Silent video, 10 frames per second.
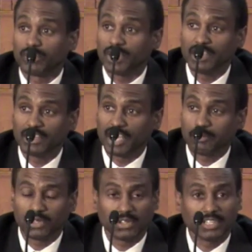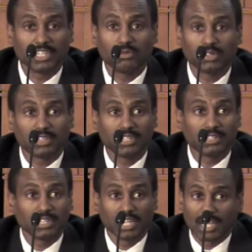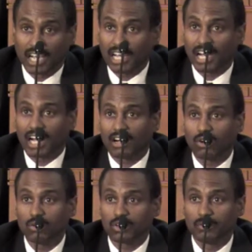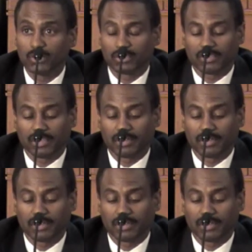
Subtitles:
within the neighborhood and then within our whole community.